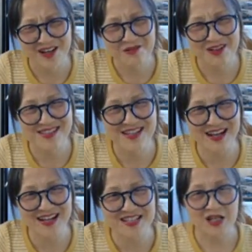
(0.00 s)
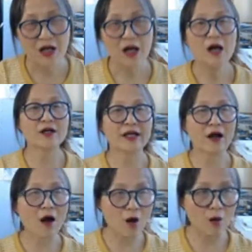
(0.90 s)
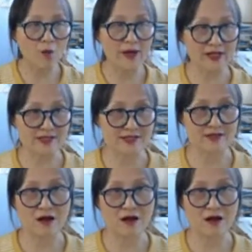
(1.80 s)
What's that? Okay, always